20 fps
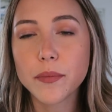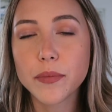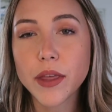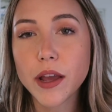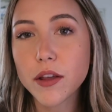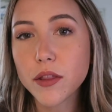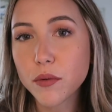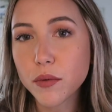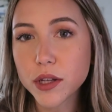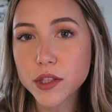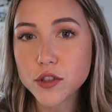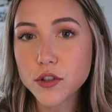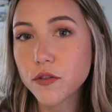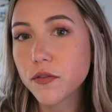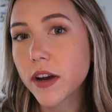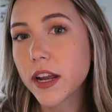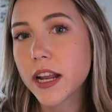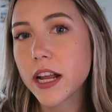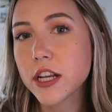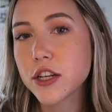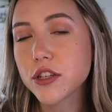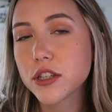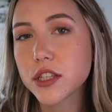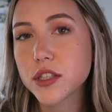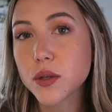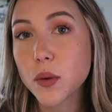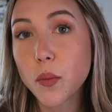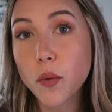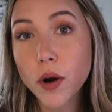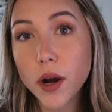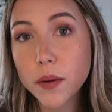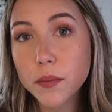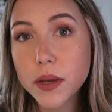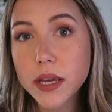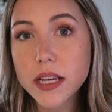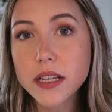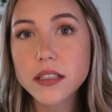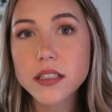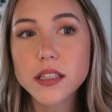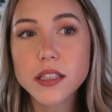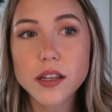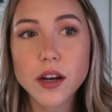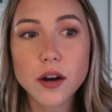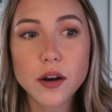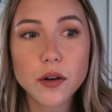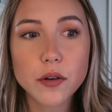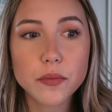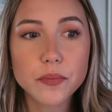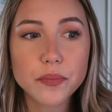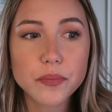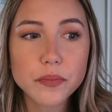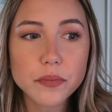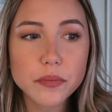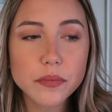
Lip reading: They're the ones who financially support me, so